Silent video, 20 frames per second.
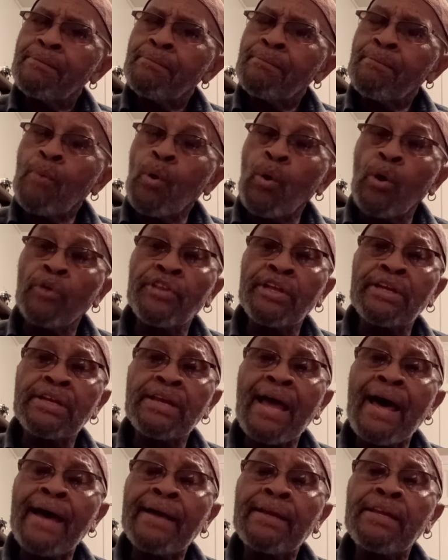more than
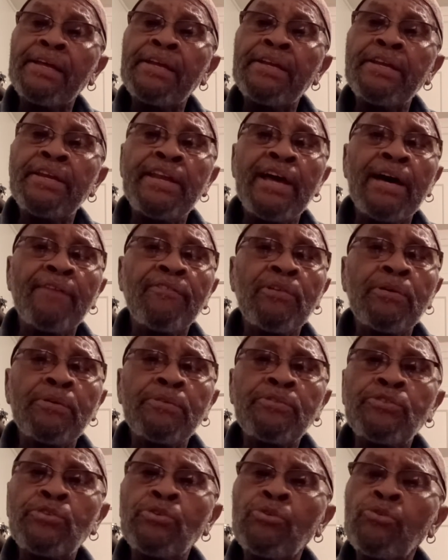likely never
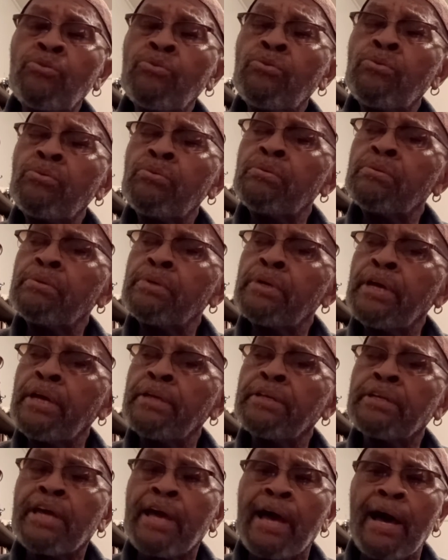to
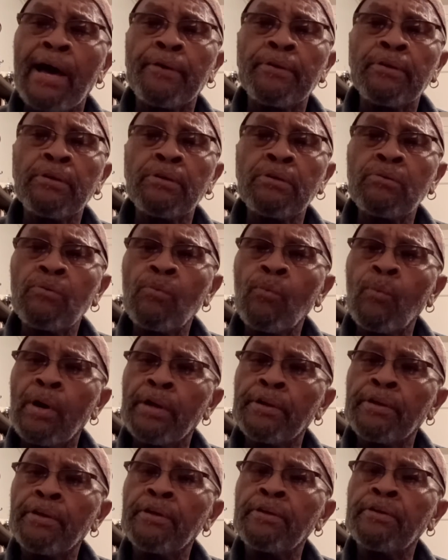encounter
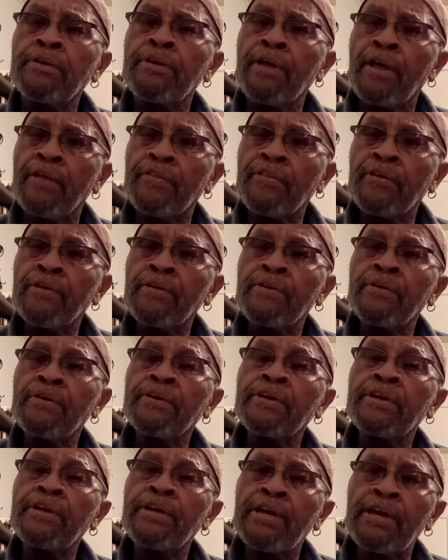one another
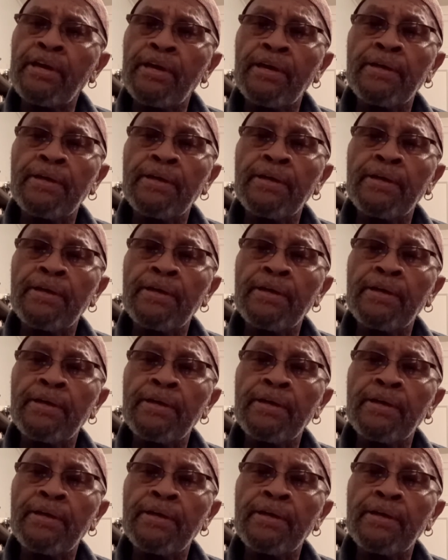again.